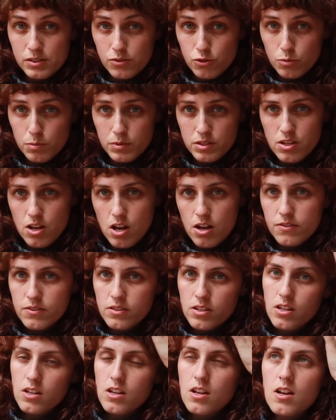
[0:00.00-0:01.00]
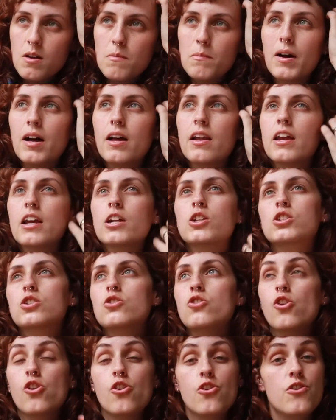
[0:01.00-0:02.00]
soft, but it's
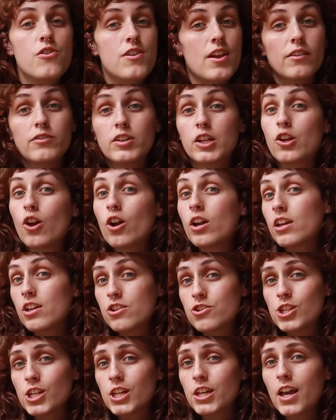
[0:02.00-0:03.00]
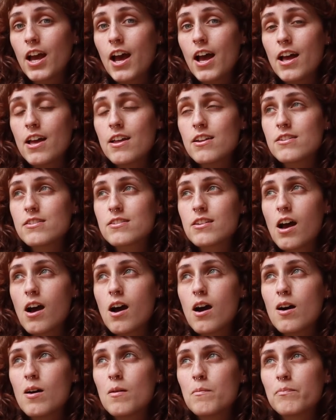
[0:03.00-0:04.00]
definitely not itchy, and
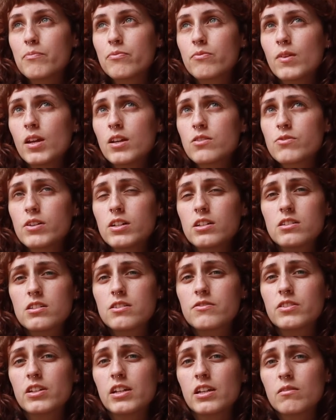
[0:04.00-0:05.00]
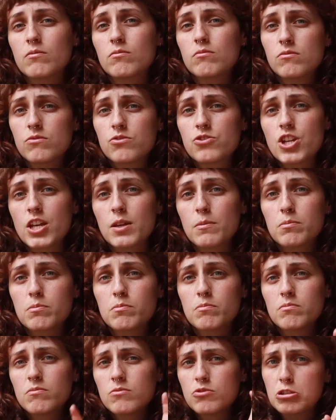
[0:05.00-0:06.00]
it's relatively cheap.
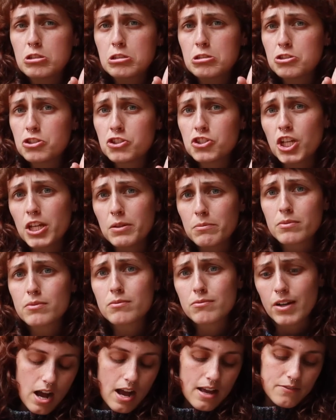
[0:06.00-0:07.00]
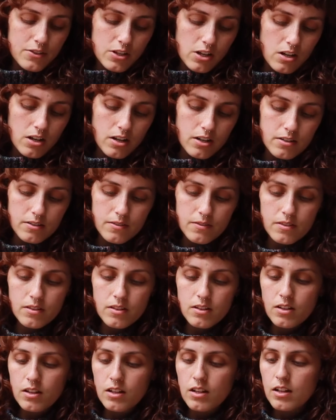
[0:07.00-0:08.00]
I've
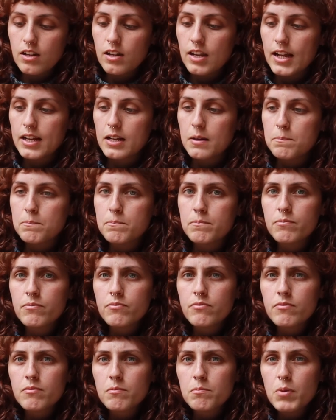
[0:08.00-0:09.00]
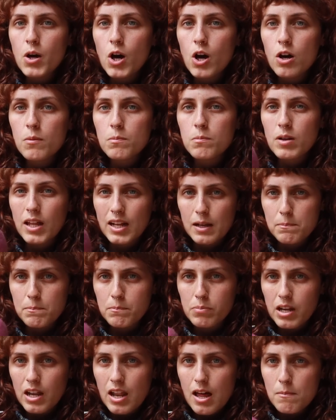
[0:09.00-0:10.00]
got like a
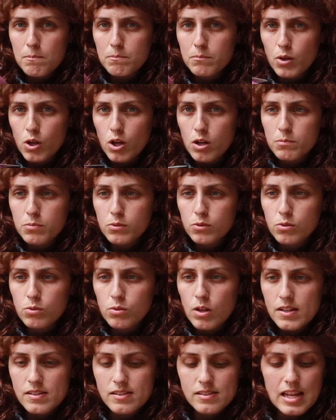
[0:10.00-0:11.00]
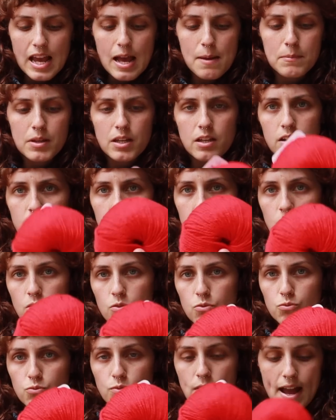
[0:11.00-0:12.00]
plum purple, a salmon,
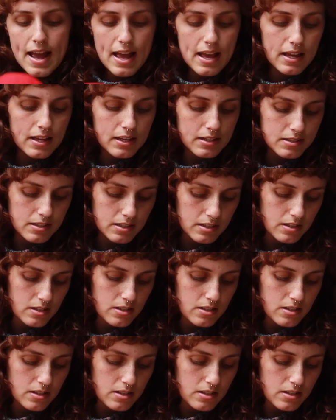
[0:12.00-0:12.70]
red,